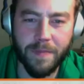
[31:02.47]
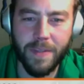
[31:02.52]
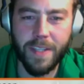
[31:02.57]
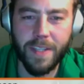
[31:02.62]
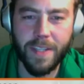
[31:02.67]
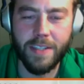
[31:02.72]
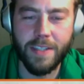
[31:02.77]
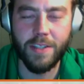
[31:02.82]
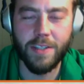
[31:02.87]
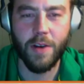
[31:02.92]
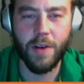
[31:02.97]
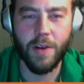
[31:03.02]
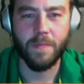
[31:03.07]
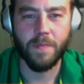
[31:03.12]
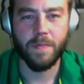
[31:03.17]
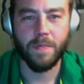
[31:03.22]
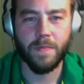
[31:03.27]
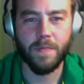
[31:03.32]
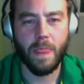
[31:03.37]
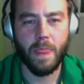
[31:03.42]
So
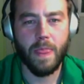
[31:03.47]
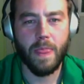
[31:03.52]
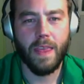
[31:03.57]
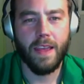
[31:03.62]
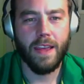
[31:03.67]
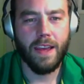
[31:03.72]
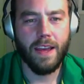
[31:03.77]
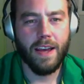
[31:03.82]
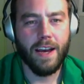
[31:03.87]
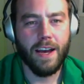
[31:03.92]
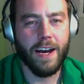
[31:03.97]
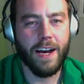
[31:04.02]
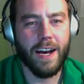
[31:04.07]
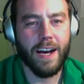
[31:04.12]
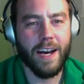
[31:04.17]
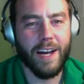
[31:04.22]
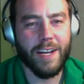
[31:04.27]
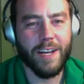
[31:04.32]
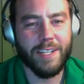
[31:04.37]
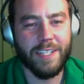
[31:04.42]

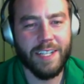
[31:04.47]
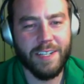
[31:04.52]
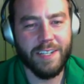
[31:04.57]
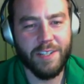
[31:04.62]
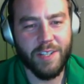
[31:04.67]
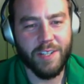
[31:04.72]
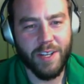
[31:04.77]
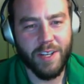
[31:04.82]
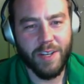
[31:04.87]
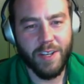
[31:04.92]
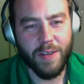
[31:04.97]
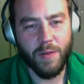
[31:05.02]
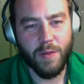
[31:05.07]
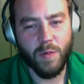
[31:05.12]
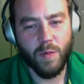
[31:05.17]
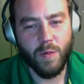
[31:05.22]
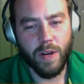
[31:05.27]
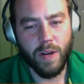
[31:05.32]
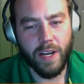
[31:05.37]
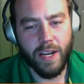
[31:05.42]
essentially,
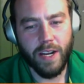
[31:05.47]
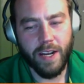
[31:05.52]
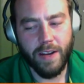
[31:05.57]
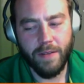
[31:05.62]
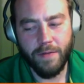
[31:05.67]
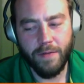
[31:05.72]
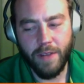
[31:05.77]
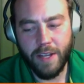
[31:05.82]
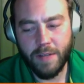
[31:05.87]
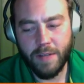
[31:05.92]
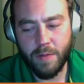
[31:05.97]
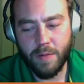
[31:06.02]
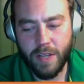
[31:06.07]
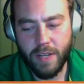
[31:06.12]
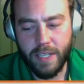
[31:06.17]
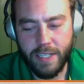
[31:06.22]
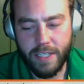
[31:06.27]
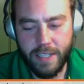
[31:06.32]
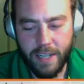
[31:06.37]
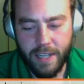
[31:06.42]
what Facebook
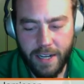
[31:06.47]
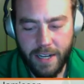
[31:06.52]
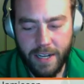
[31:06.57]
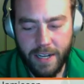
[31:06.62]
has done